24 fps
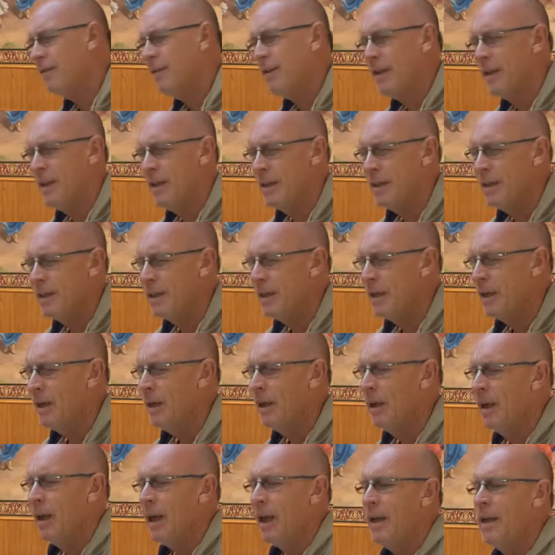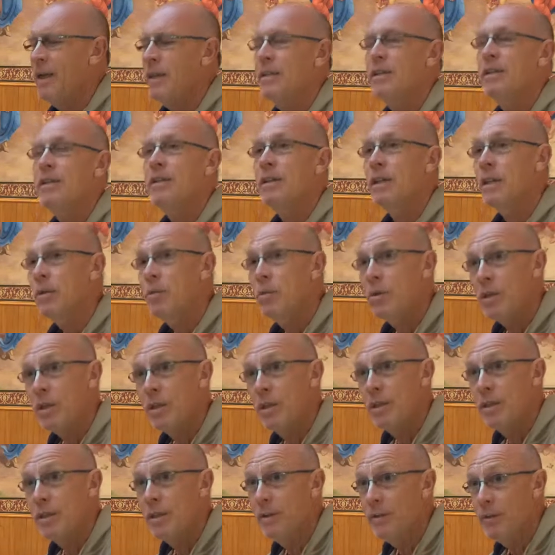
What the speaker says: for years and extinguishes the